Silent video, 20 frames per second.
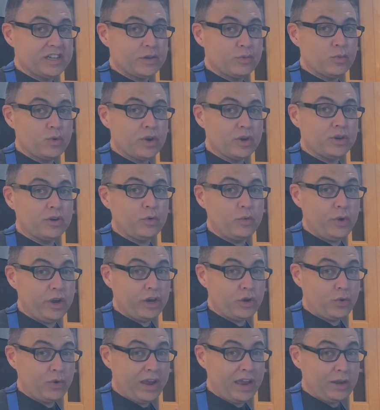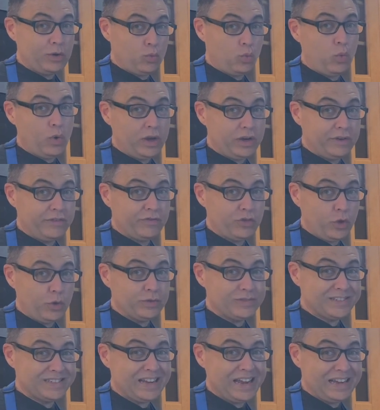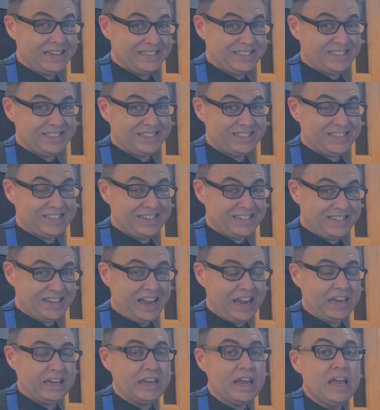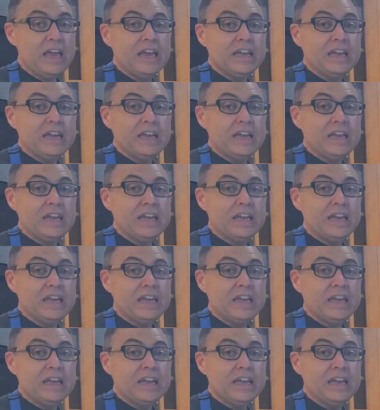and we're going to recreate one of those nights tonight.